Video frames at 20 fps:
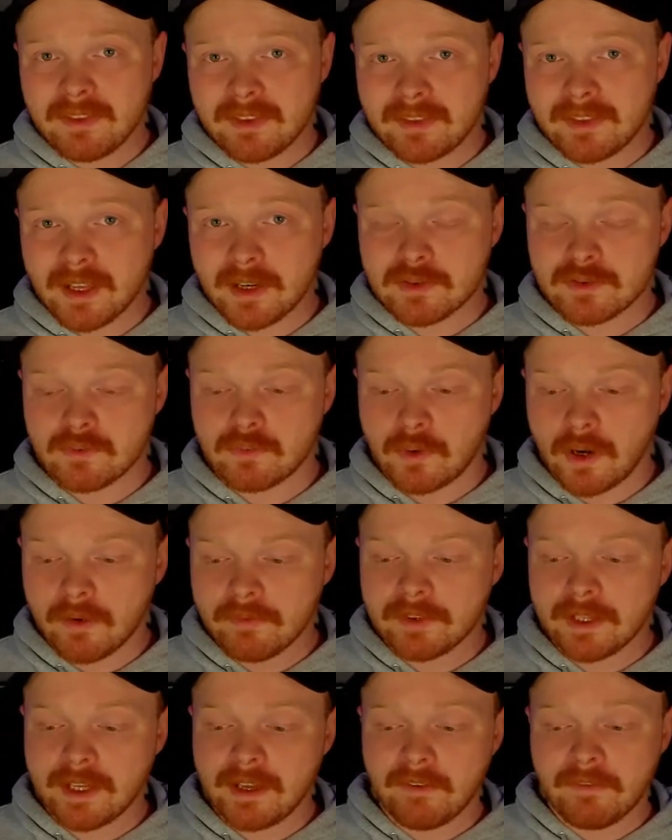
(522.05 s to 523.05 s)
that there's
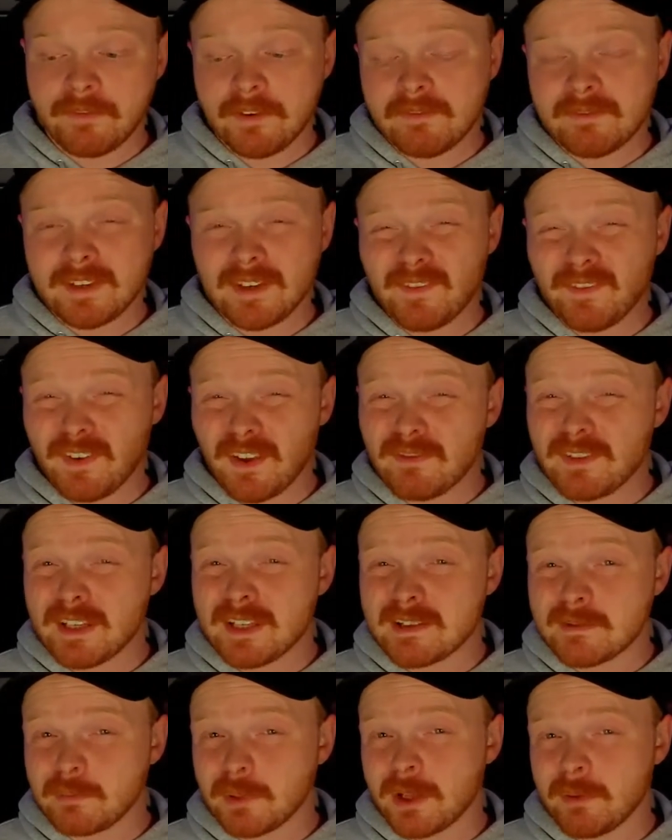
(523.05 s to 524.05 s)
roughly a
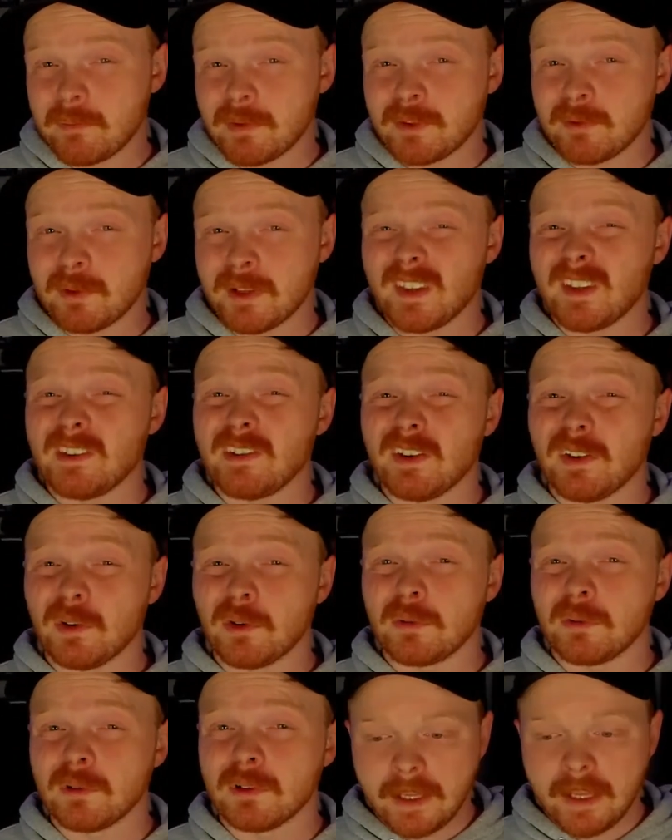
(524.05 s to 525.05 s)
50-50 split between the two.